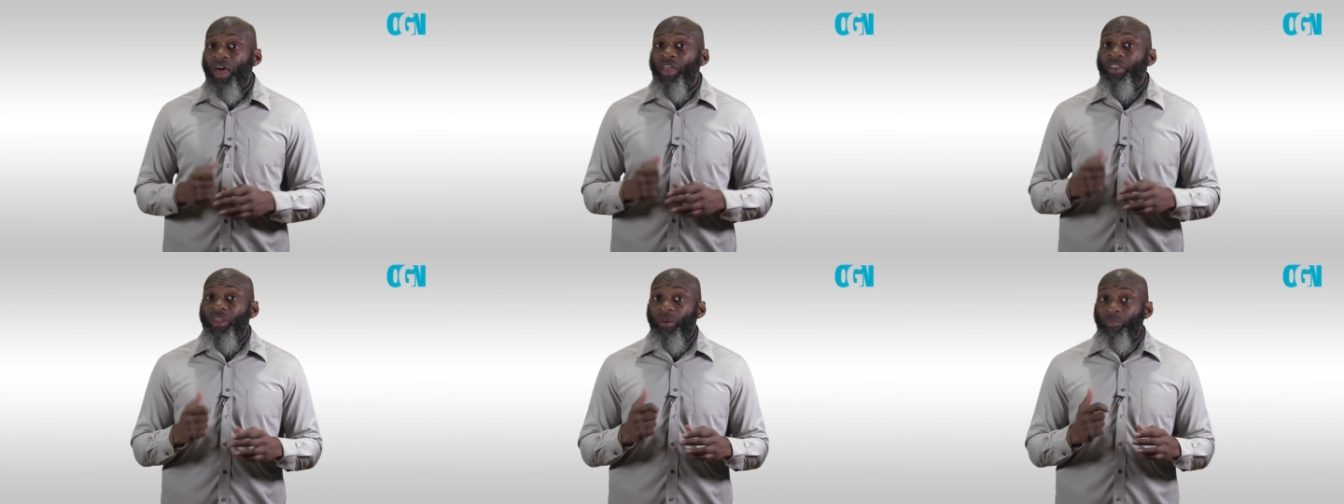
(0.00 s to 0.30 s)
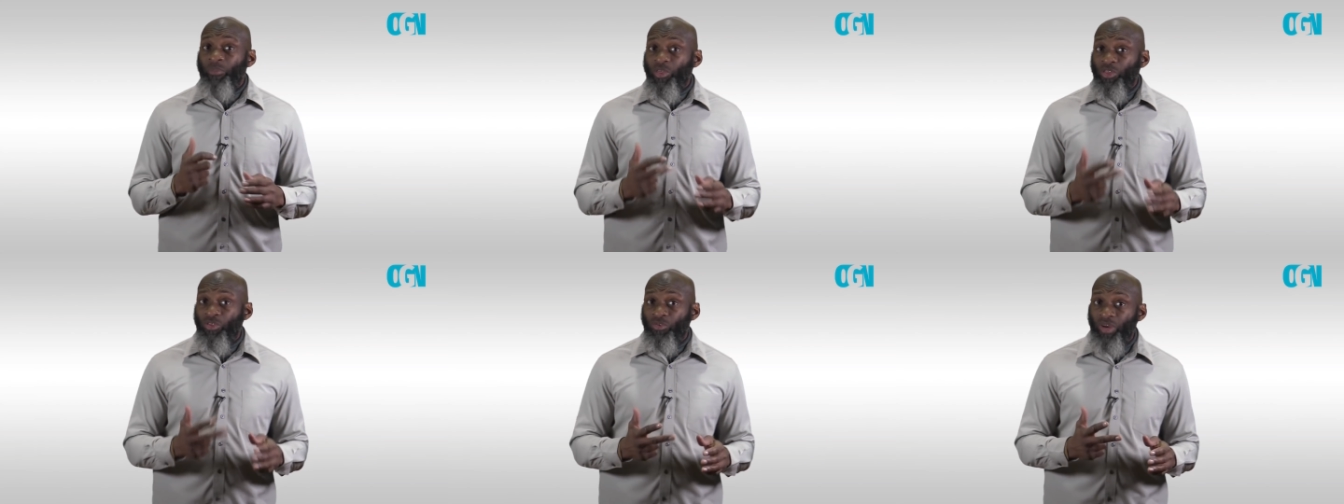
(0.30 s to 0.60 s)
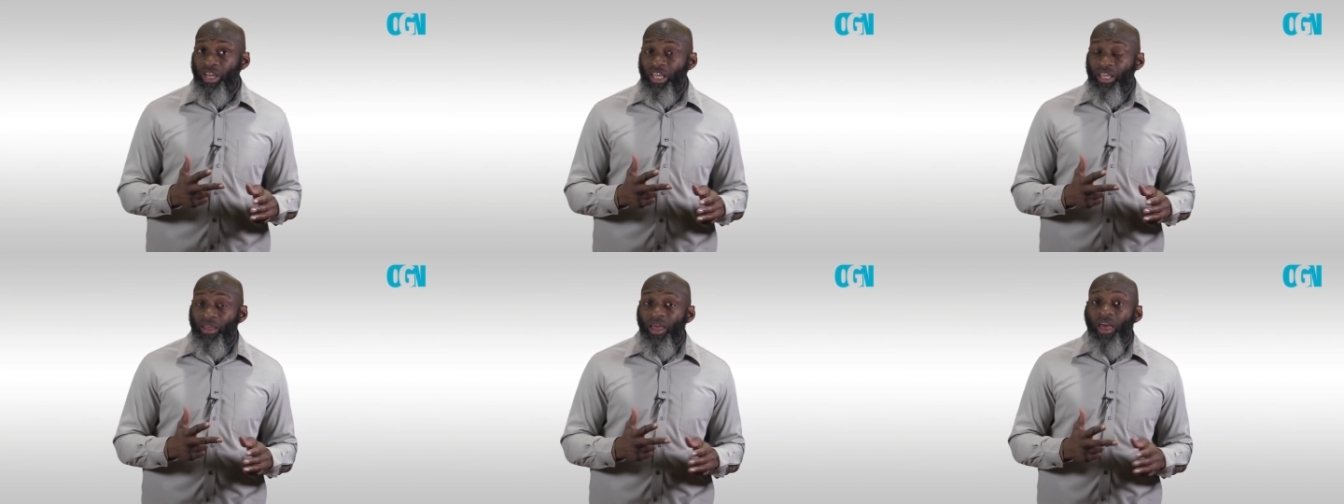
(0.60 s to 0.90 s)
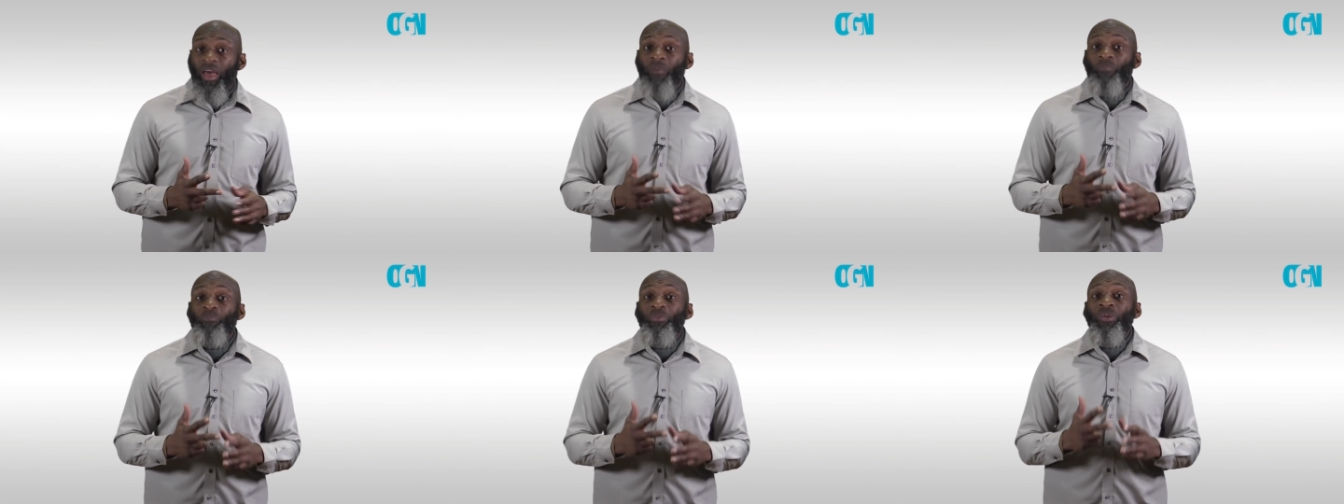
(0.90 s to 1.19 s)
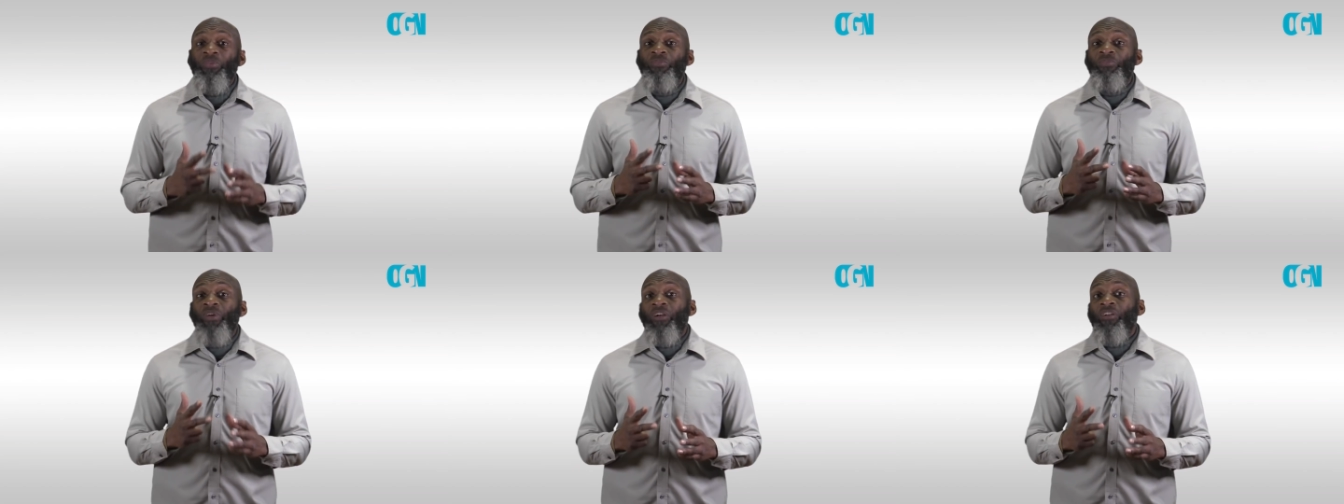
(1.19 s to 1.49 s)
Number Number three,
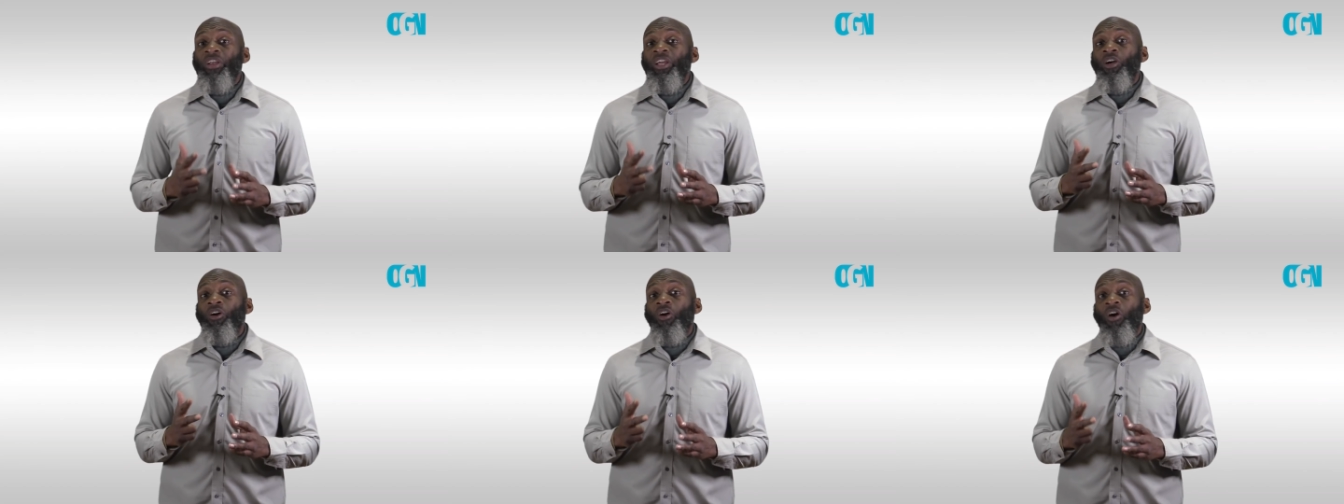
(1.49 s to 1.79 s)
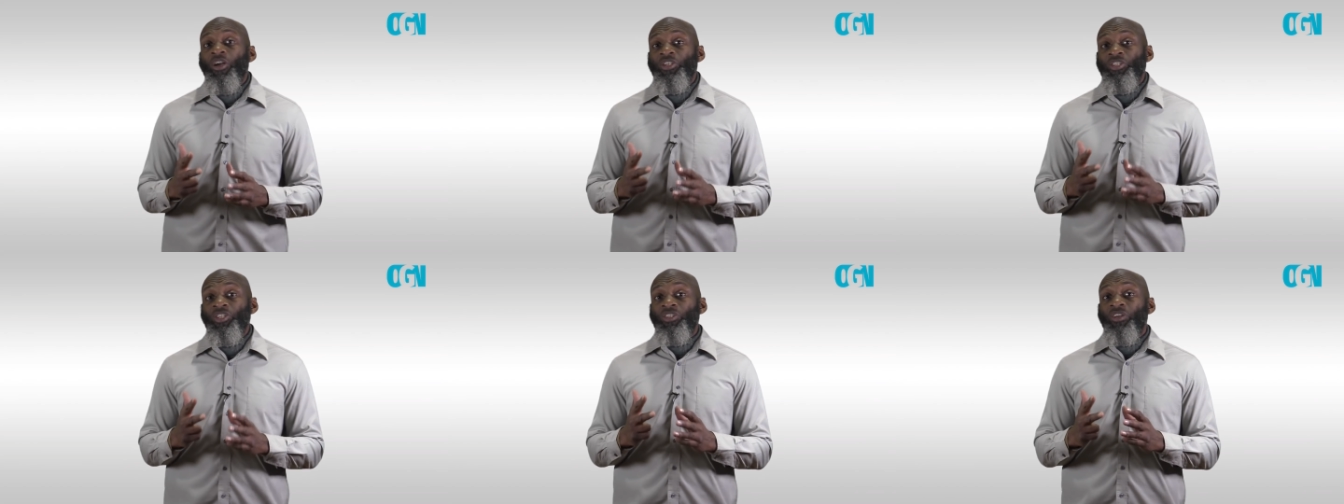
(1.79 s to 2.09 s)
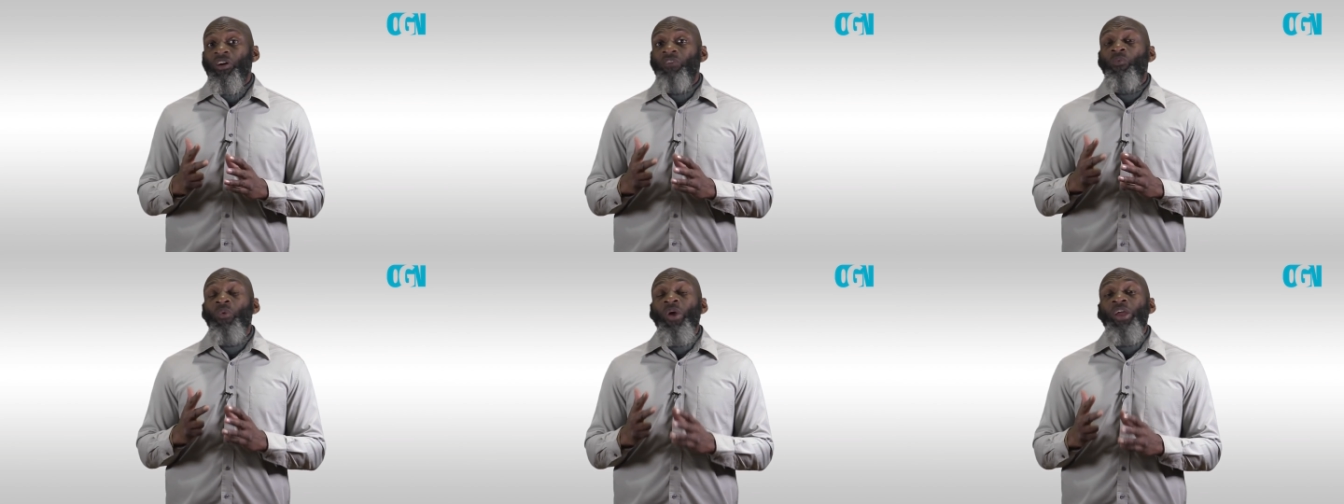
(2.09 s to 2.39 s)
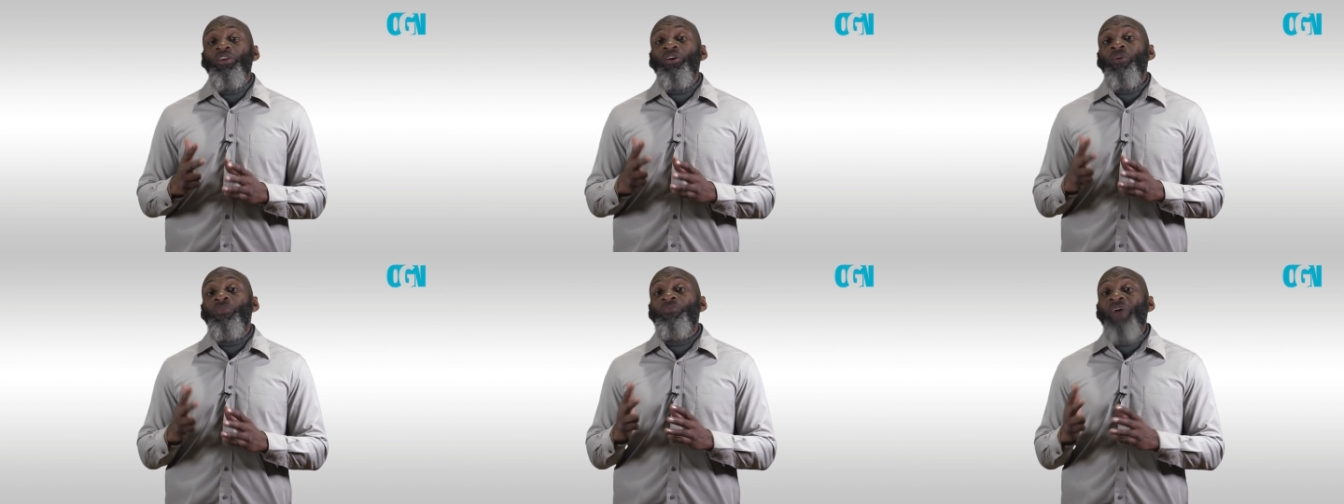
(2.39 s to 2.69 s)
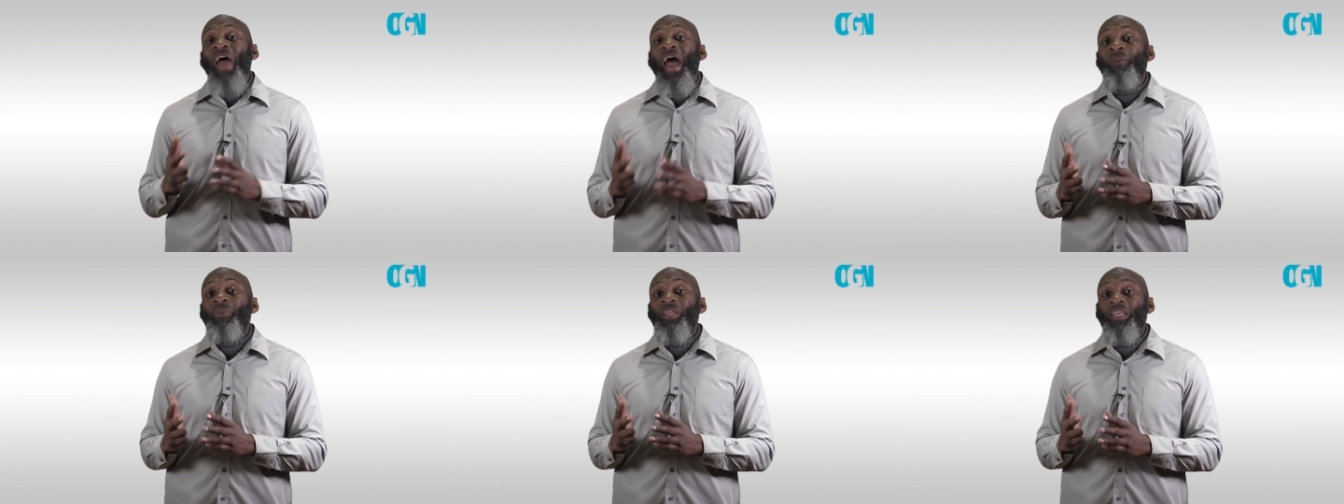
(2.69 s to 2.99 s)
be very cautious of where your
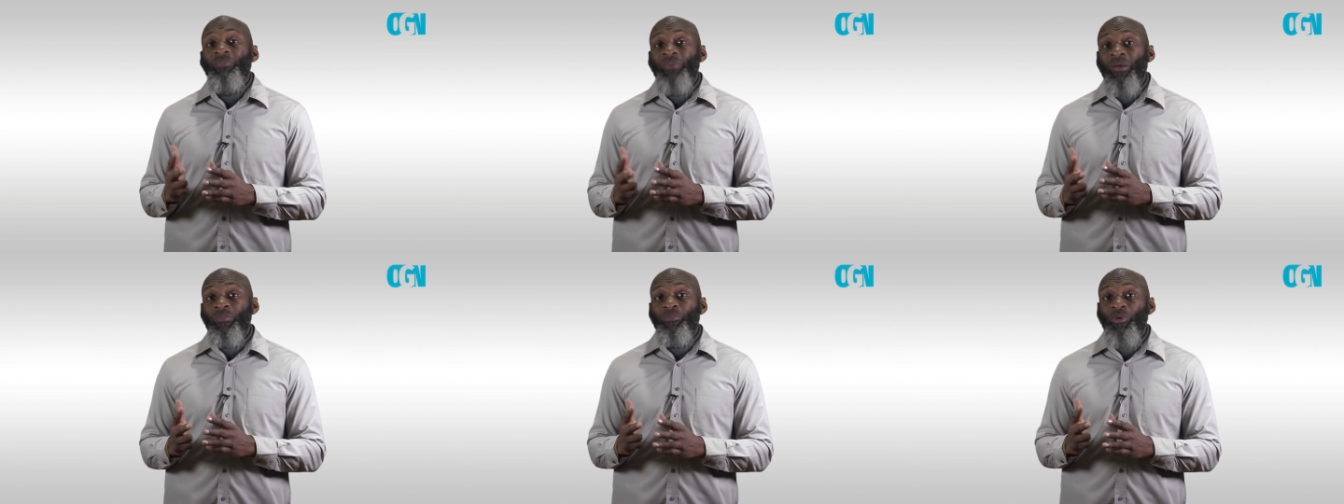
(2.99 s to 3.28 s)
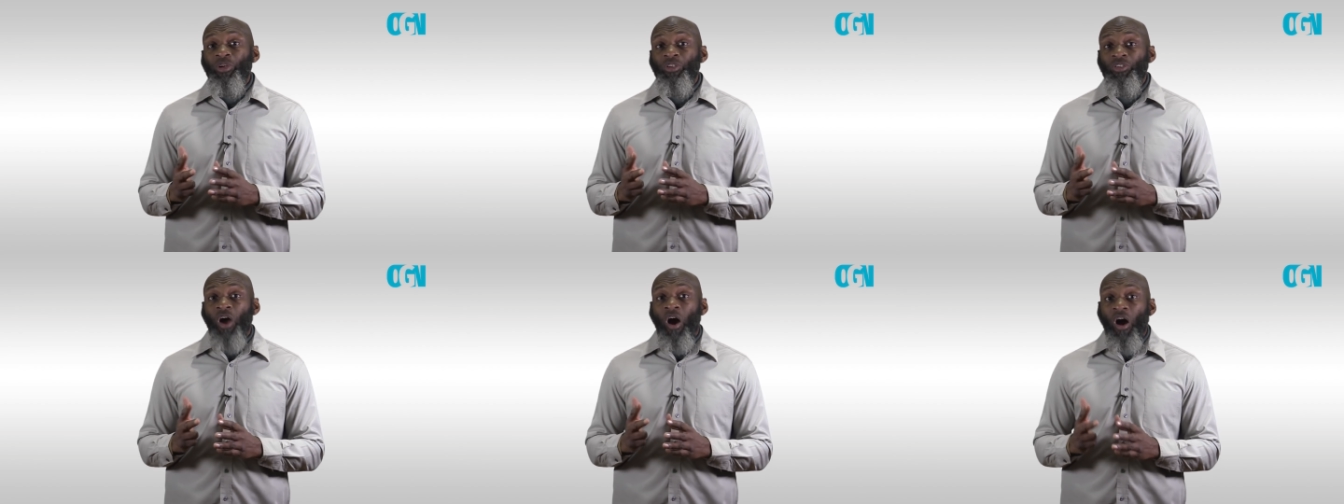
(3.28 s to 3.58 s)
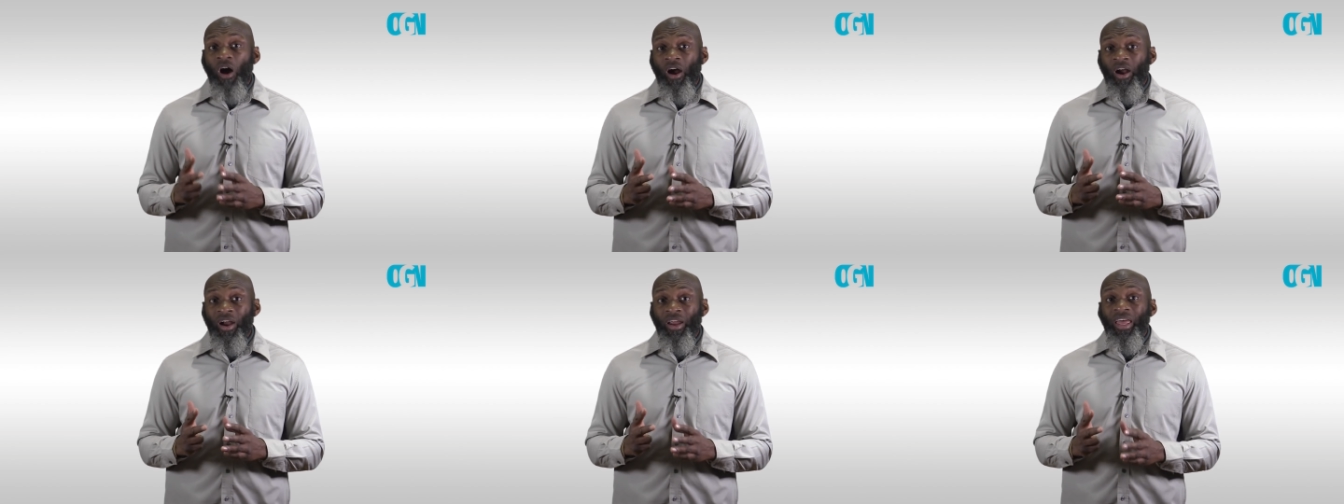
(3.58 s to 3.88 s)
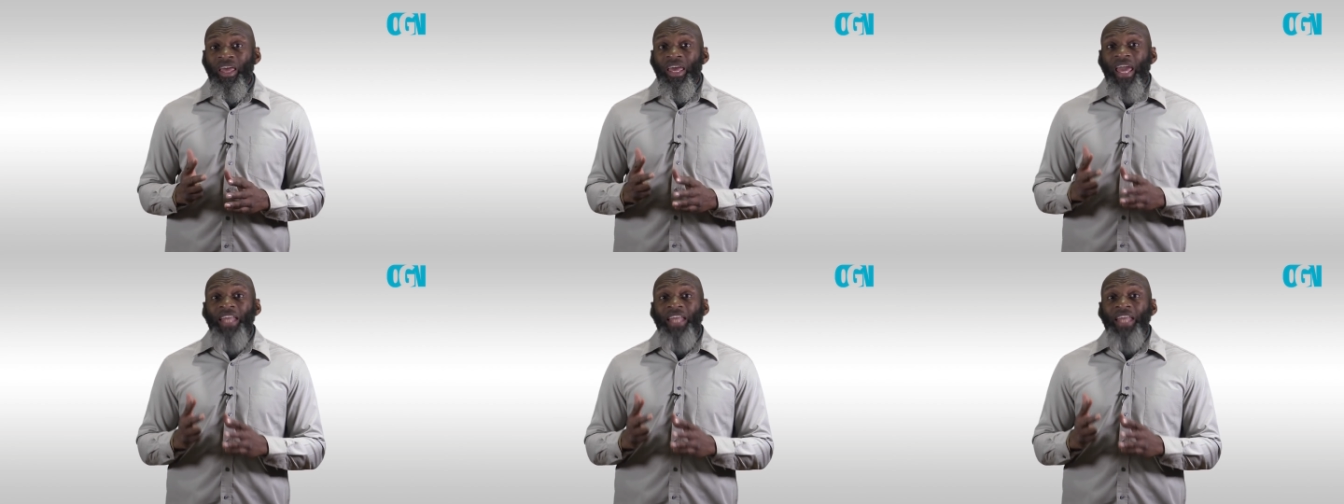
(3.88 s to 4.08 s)
family members are,